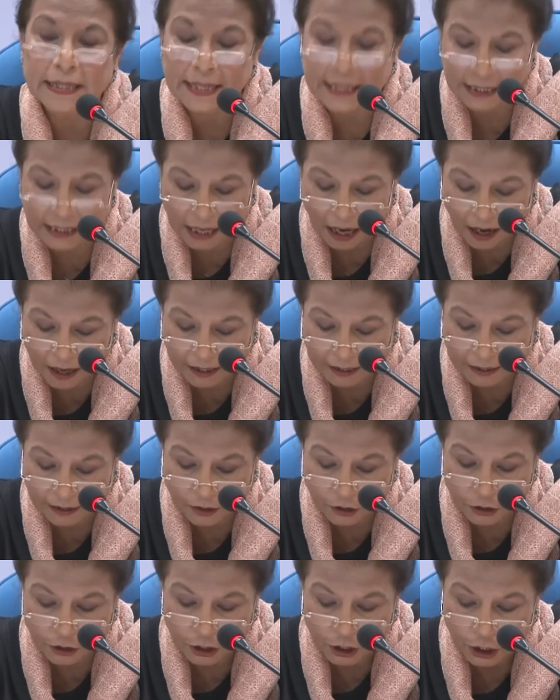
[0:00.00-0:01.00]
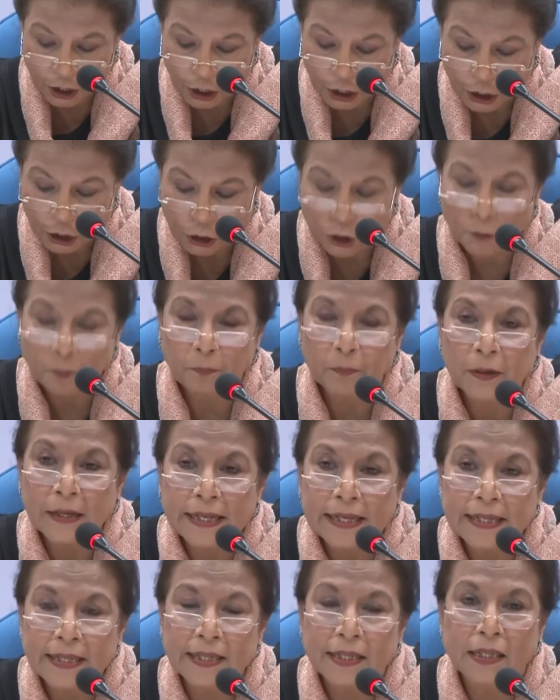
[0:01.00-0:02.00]
designed to
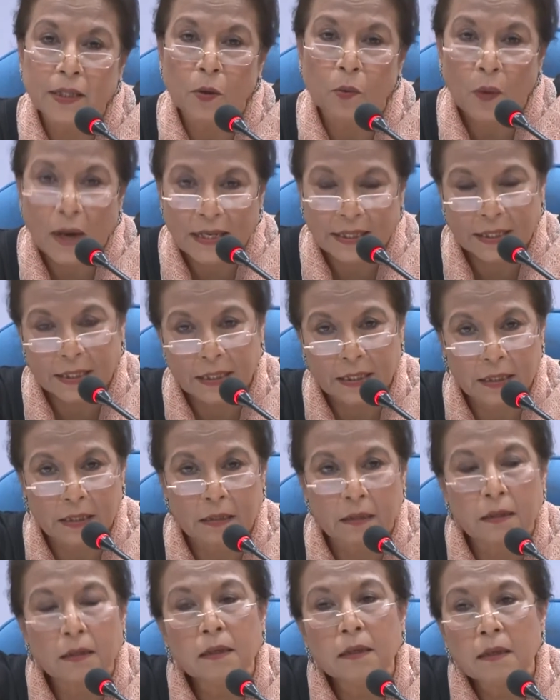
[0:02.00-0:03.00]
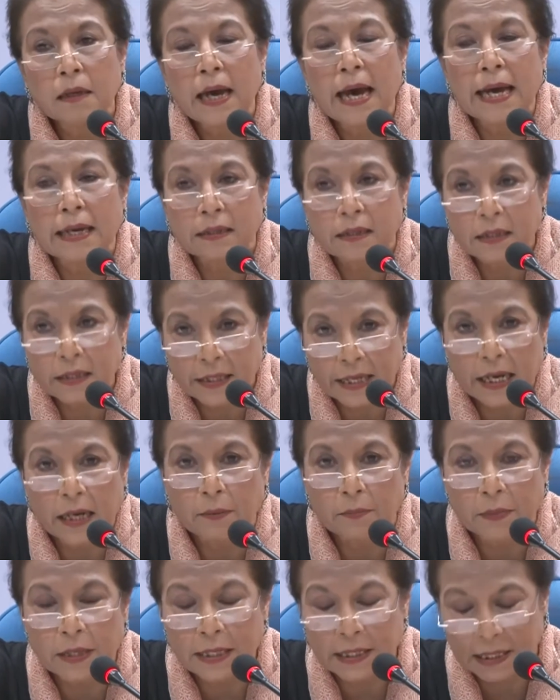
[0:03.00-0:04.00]
please the West and
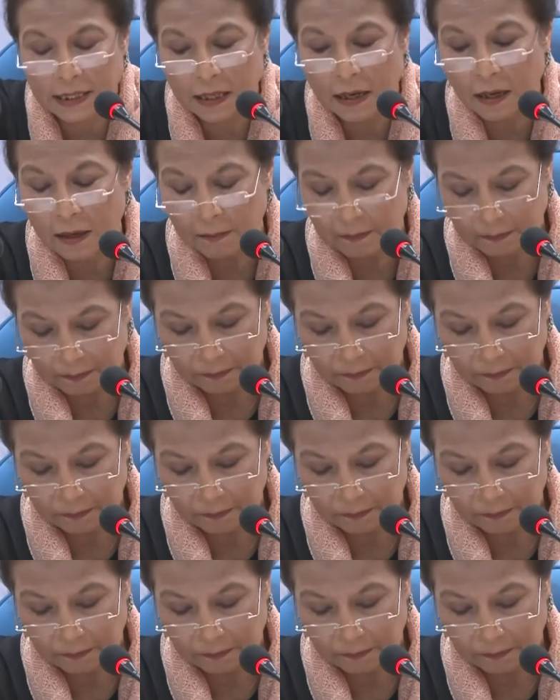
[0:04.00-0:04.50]
tame Islam.